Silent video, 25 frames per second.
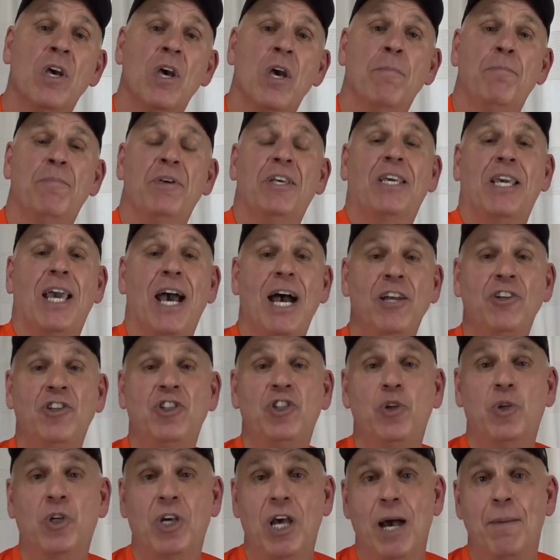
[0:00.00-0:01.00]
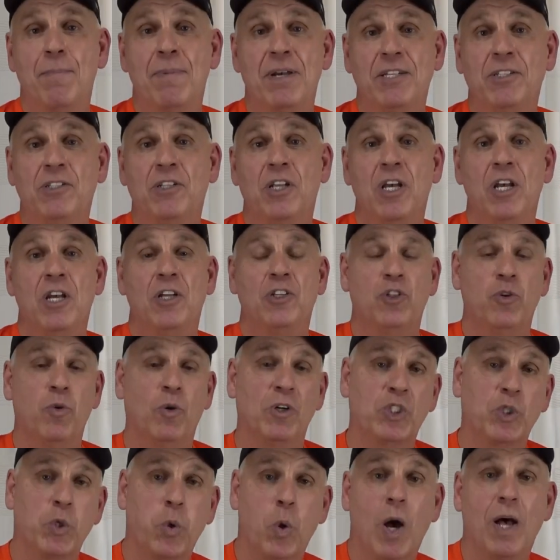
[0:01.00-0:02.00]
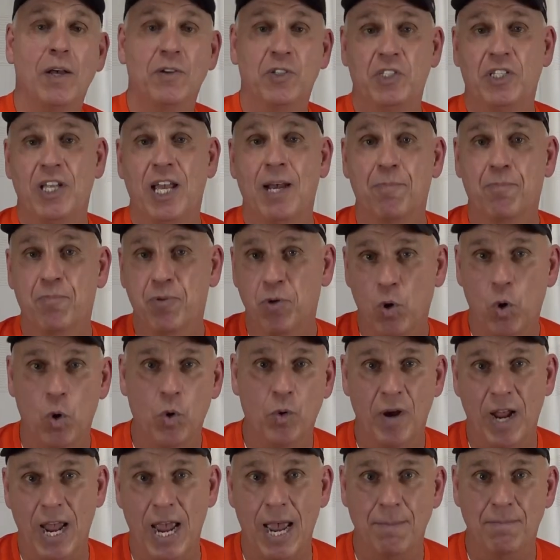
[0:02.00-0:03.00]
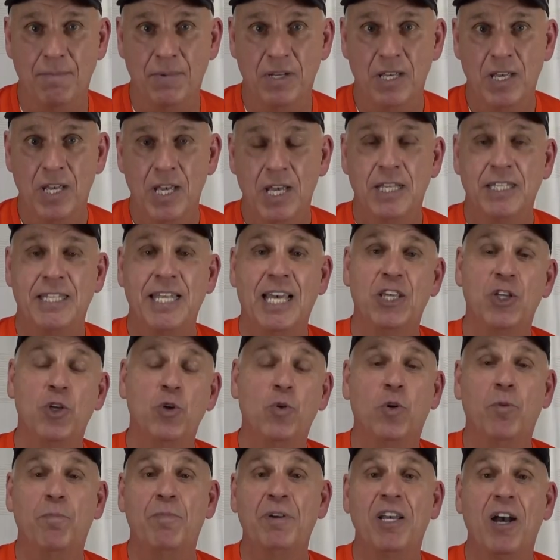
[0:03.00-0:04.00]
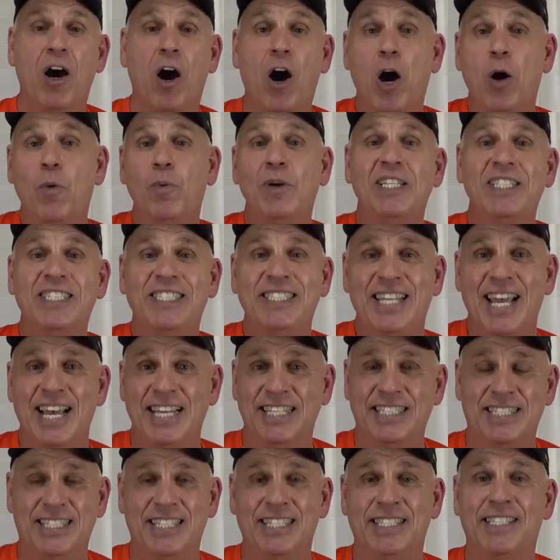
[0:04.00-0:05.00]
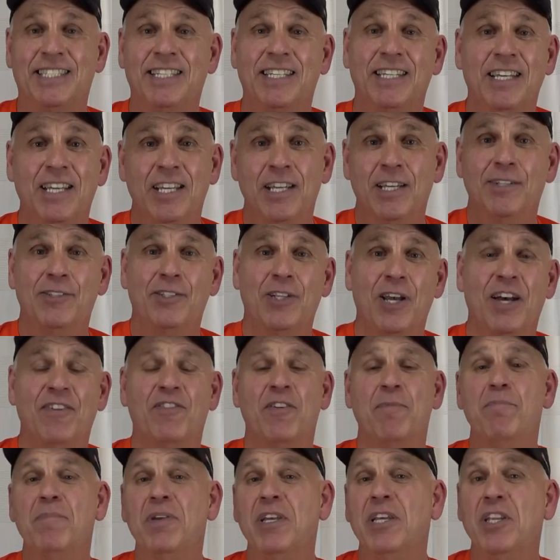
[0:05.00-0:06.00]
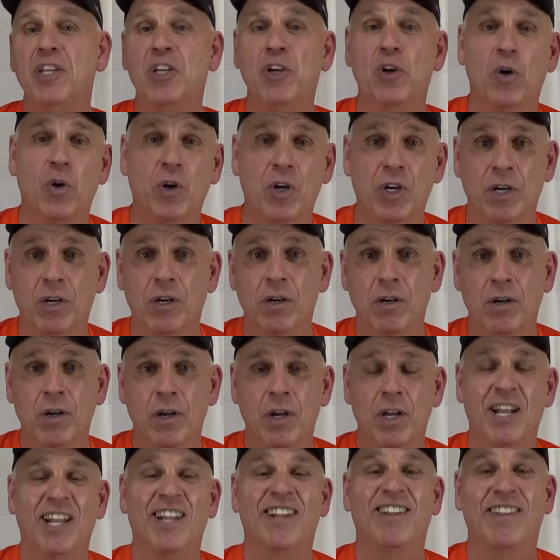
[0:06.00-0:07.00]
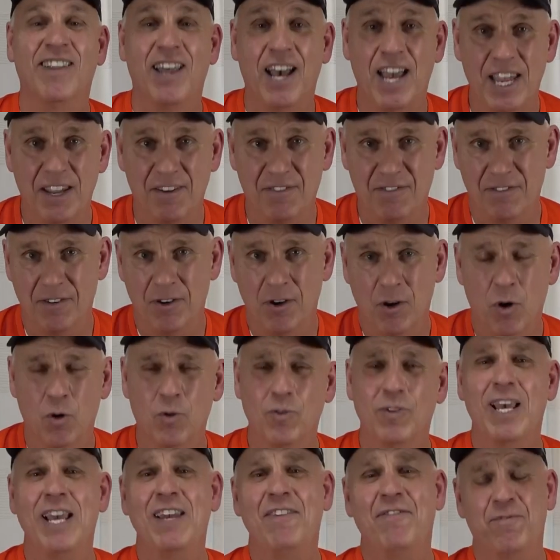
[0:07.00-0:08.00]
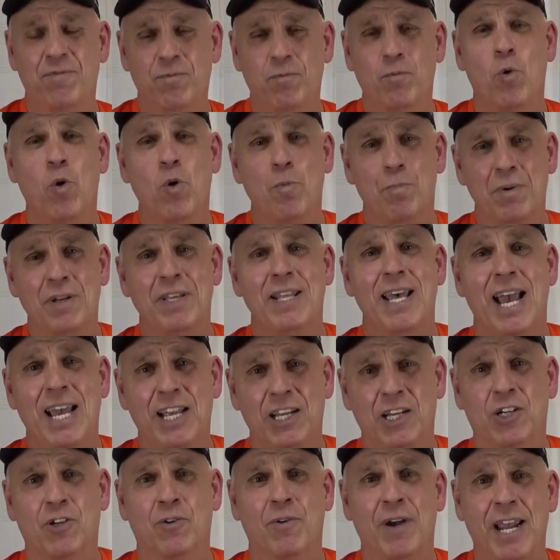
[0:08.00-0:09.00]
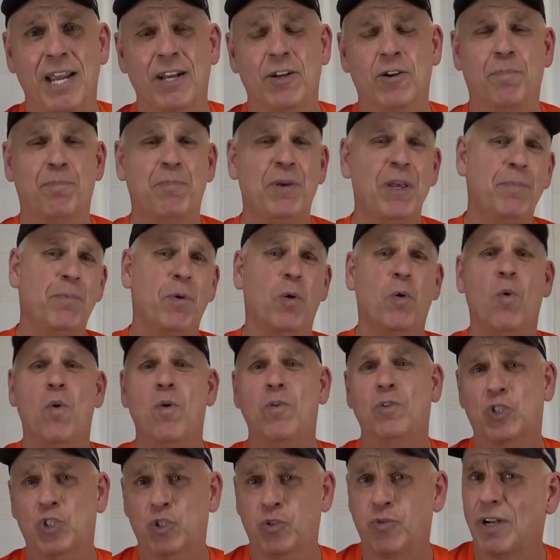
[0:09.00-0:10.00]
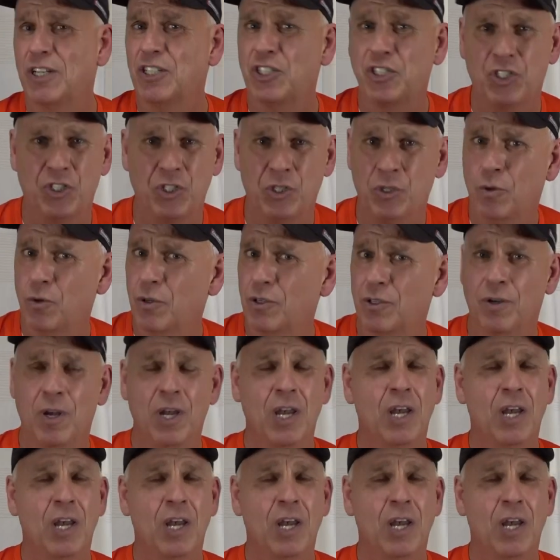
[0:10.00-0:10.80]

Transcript: because you come into a 12-step program, that you will be always destined to have a mediocre life or life won't be that great or people won't trust you or